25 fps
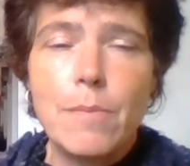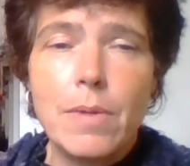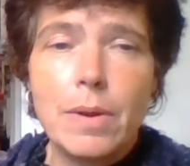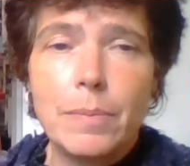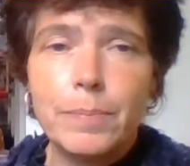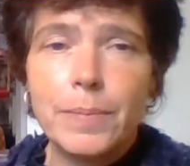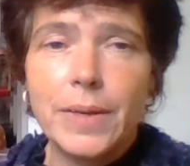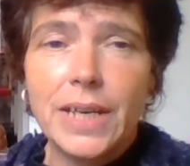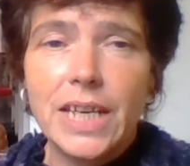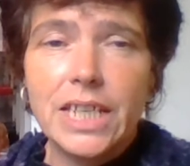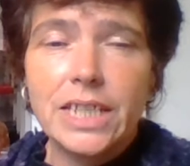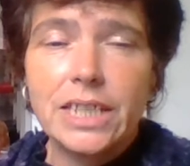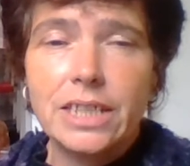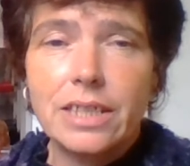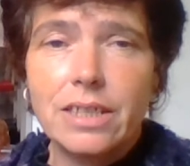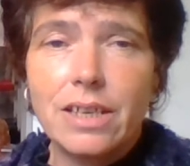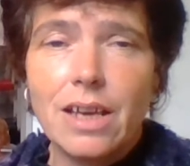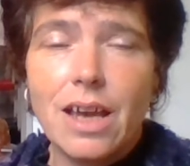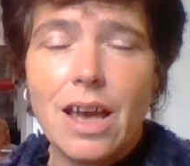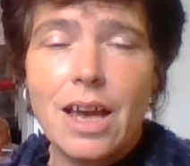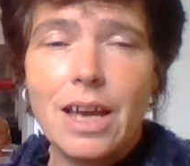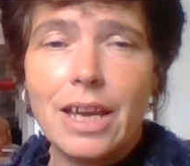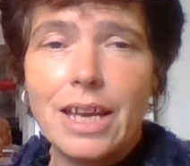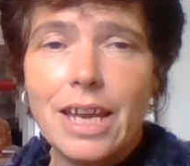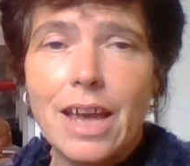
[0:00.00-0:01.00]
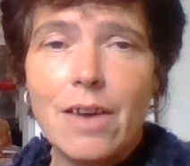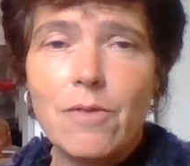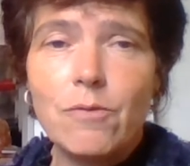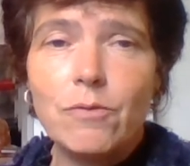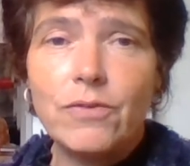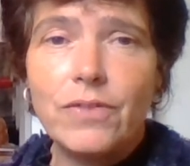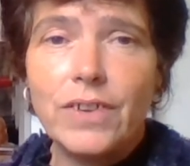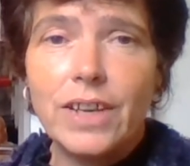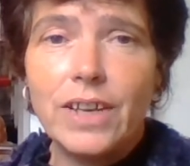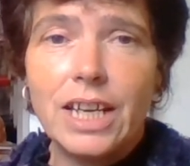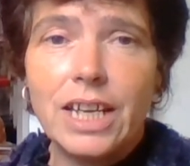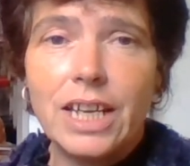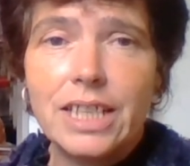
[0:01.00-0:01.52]
because I am
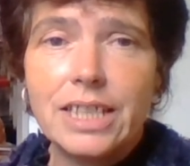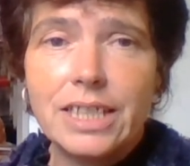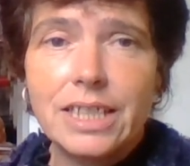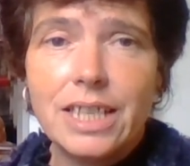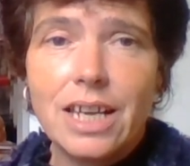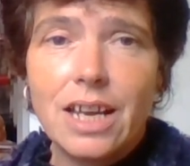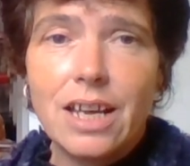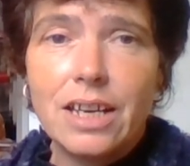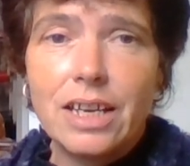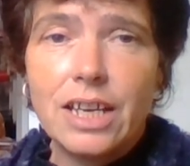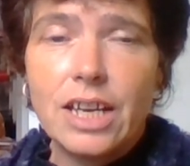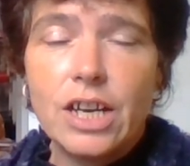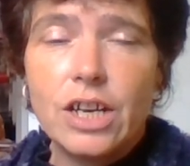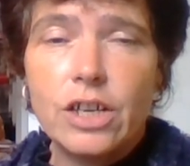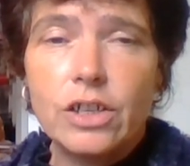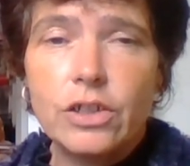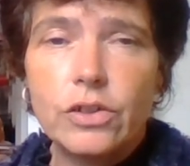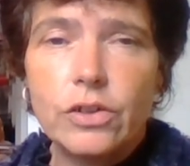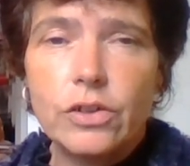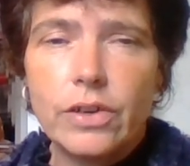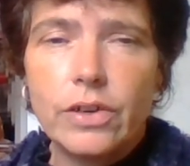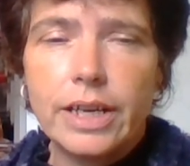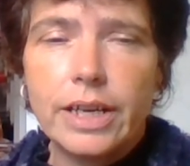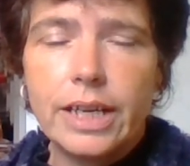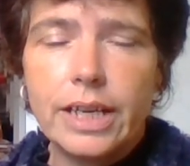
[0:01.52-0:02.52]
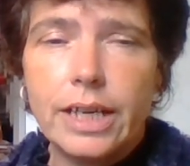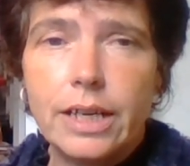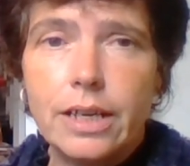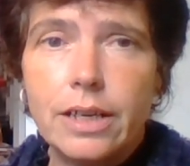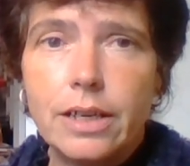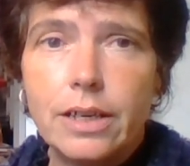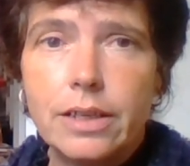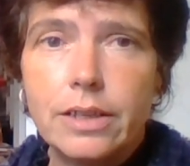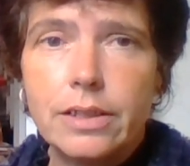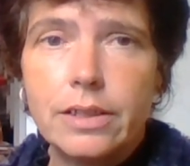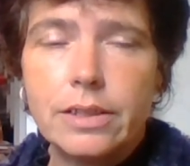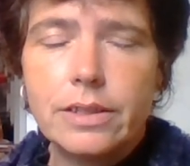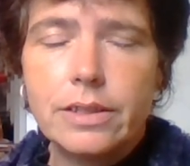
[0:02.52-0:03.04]
feeling slightly hungry.
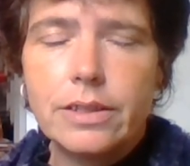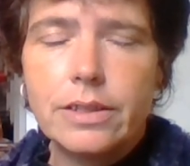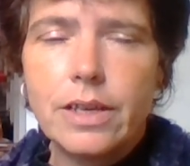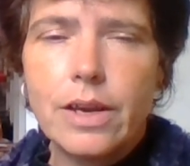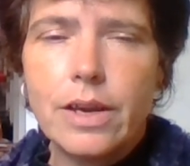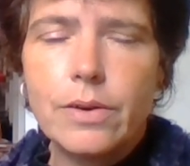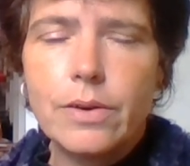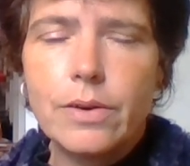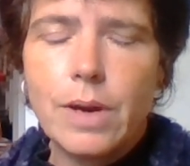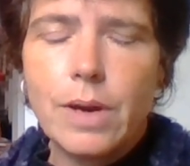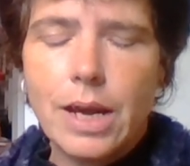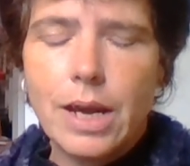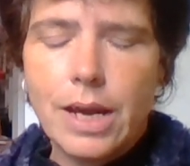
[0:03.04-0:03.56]
So,